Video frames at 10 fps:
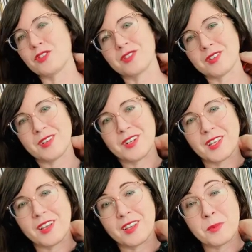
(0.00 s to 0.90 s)
which is
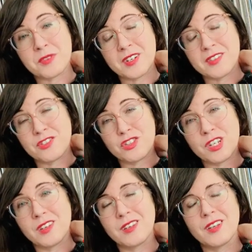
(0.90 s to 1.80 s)
a Gibson
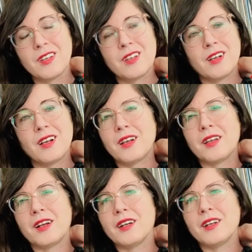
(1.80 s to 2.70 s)
SG.
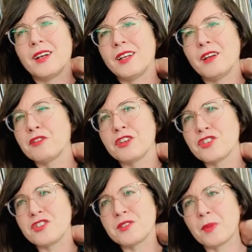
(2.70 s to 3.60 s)
I love her.
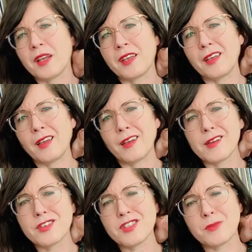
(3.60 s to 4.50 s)
She's
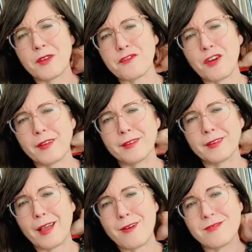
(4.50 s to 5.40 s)
my
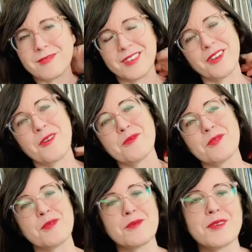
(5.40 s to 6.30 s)
friend now. You
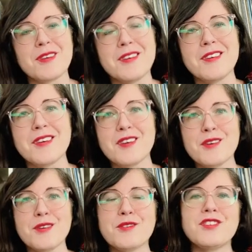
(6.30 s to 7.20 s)
know,
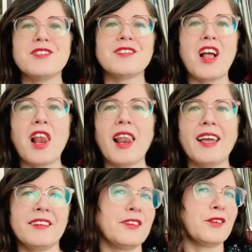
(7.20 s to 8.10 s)
she's
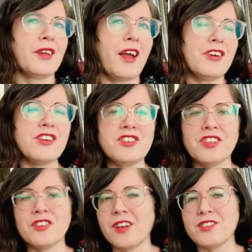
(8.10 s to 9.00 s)
lighter to carry.
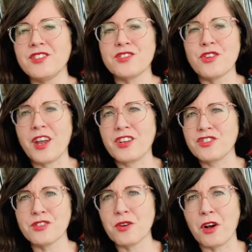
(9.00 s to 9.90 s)
She's great.
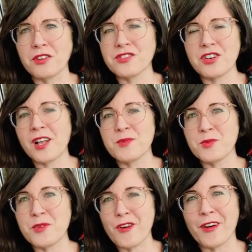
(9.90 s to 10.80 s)
She rocks. She
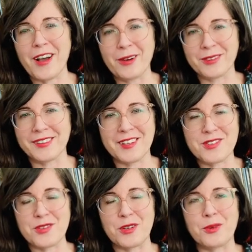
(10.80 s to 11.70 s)
helps me rock out, and
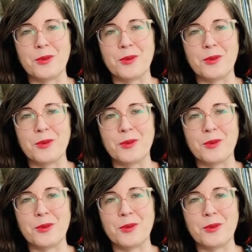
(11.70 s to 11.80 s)
that's really